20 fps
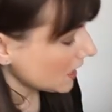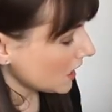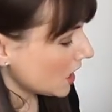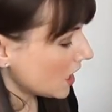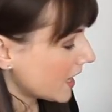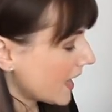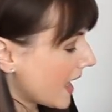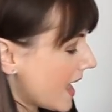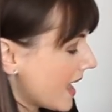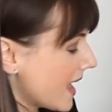
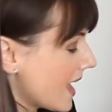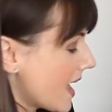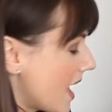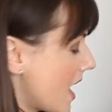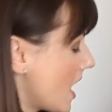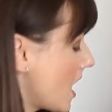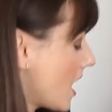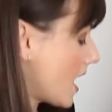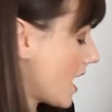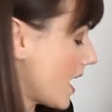Okay,
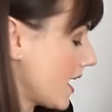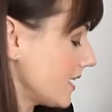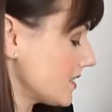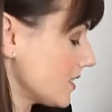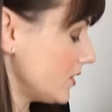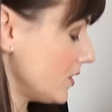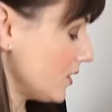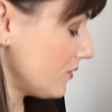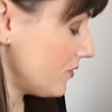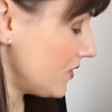I
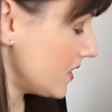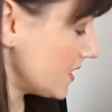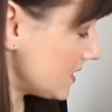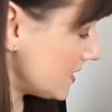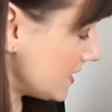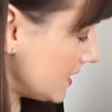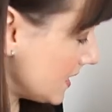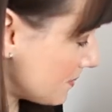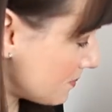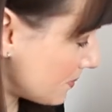don't know if
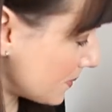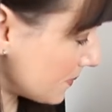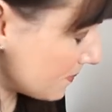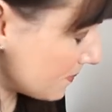this lip